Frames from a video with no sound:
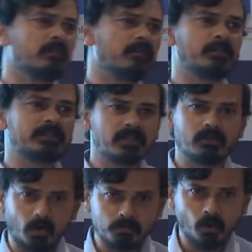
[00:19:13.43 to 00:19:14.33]
We will see a
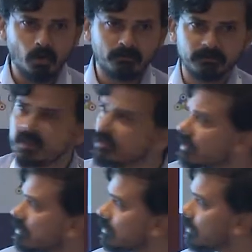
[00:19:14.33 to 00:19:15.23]
lot more of it
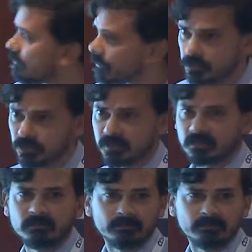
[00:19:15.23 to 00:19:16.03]
uh, in future,